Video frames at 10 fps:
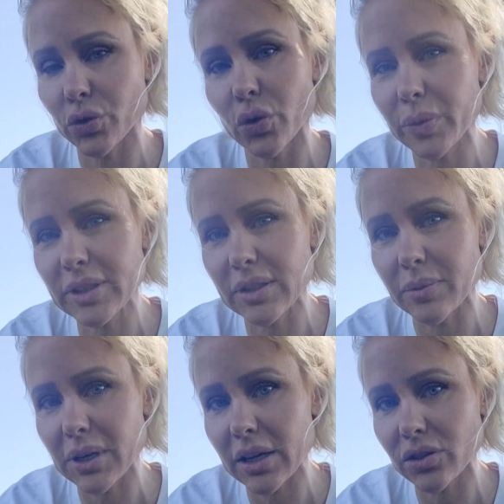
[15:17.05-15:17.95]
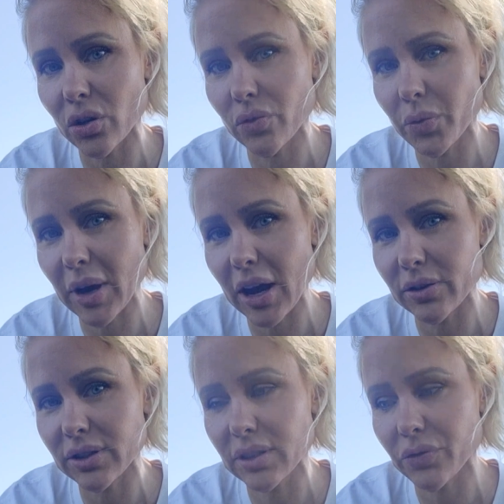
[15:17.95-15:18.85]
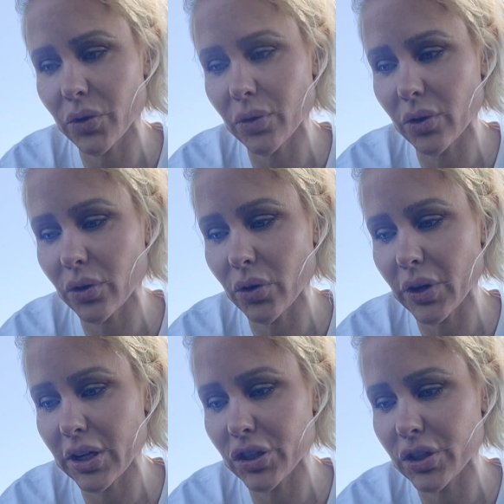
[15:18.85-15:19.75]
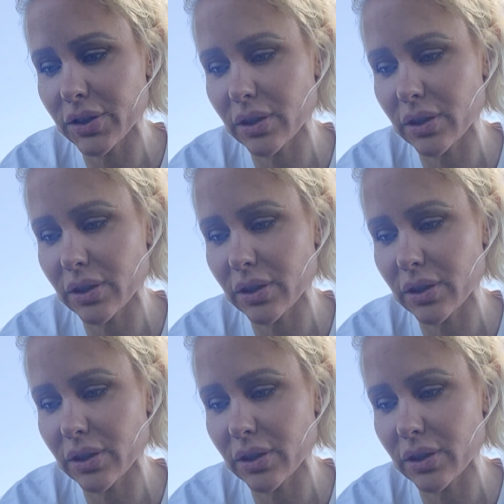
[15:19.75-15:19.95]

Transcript: There'll be zip ties all over my house in different locations,